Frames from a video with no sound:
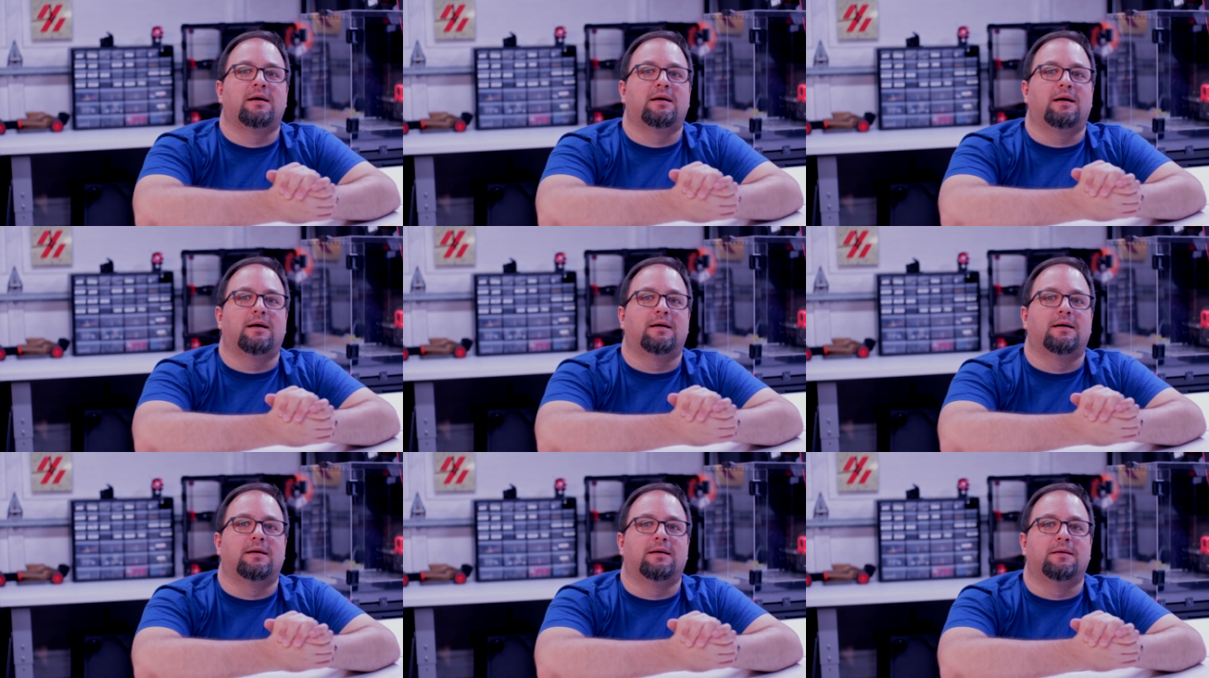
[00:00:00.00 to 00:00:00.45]

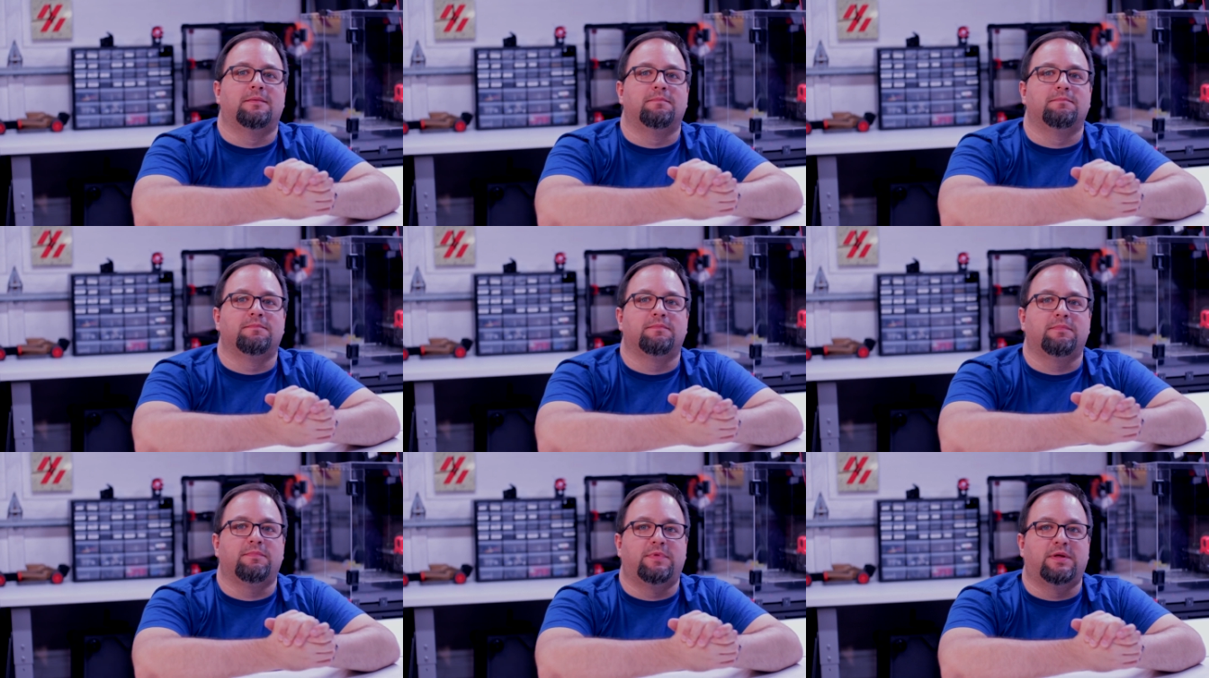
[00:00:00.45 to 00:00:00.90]

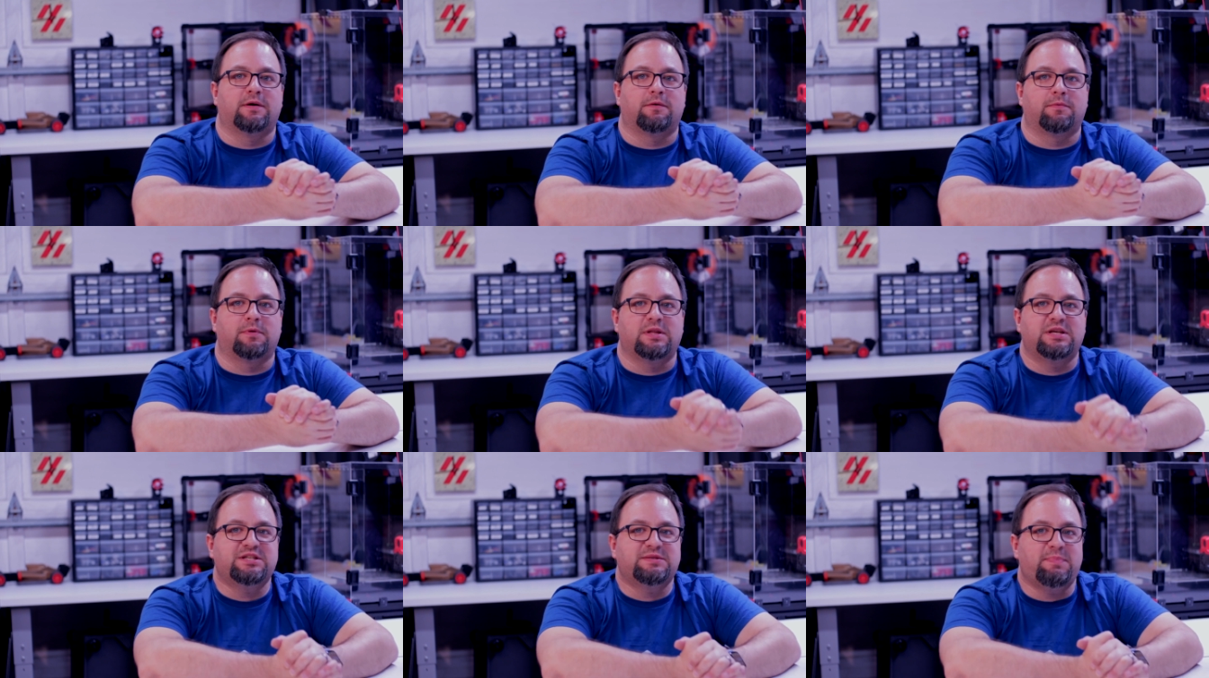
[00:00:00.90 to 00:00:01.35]
Um, the
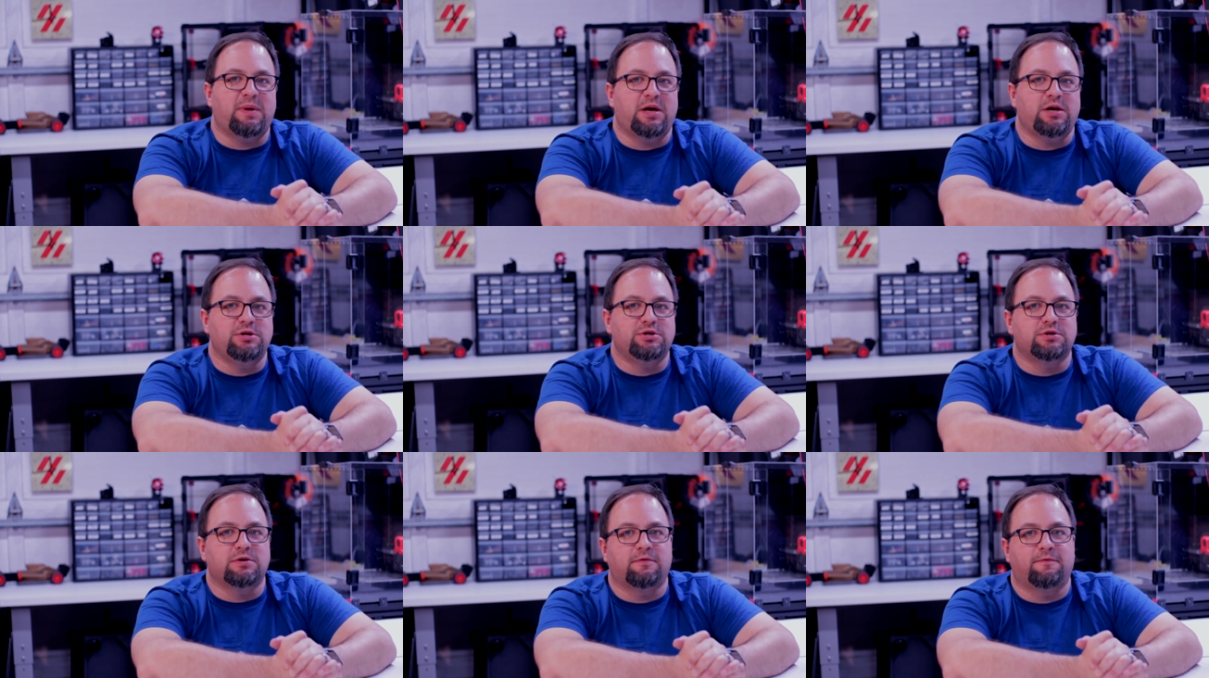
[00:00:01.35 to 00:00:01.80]
release
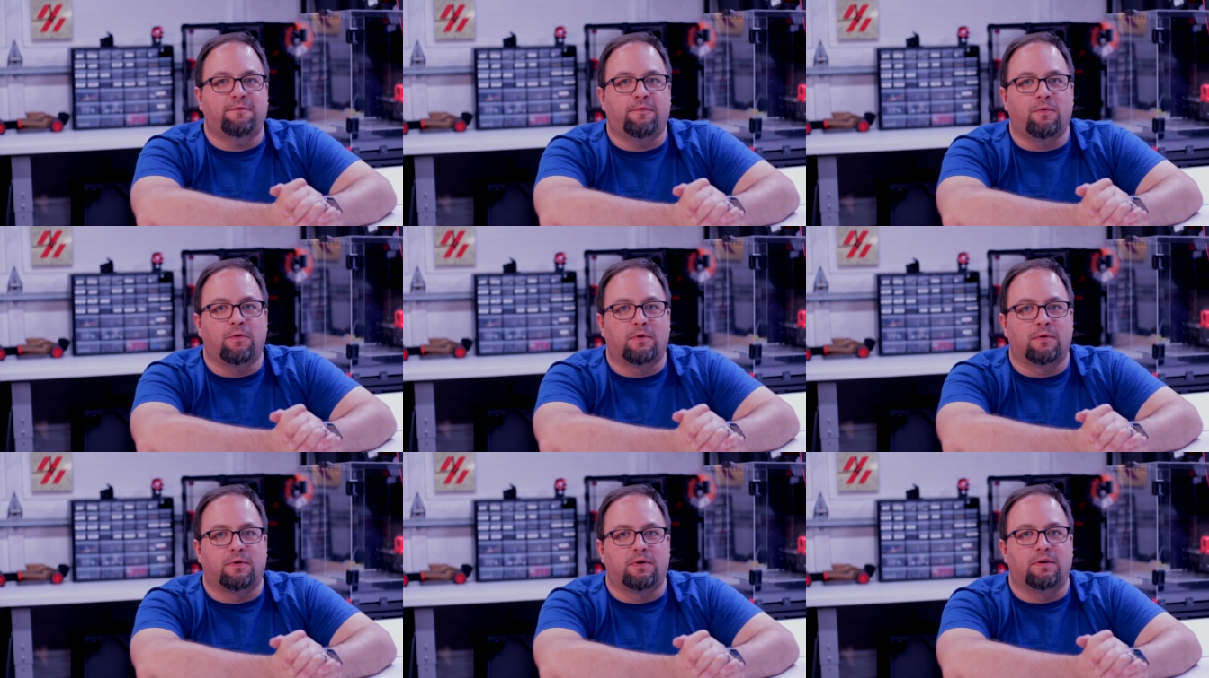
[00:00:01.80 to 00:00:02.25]
page
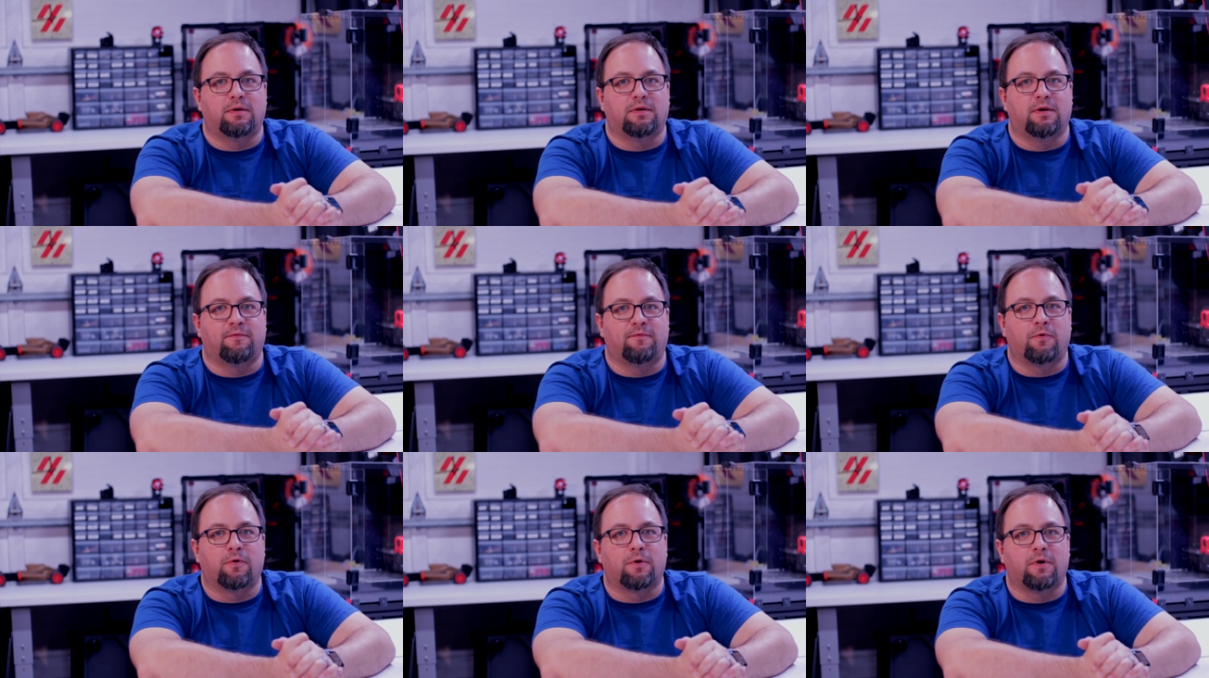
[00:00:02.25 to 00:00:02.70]
for
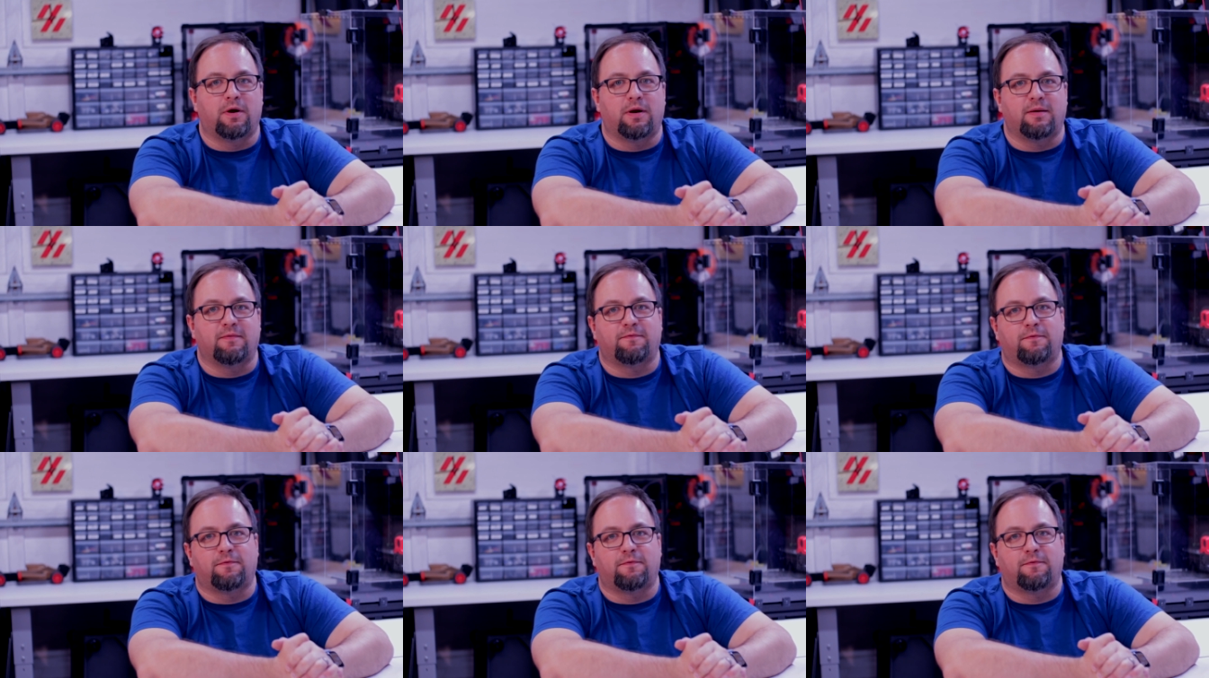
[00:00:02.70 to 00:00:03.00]
a Voron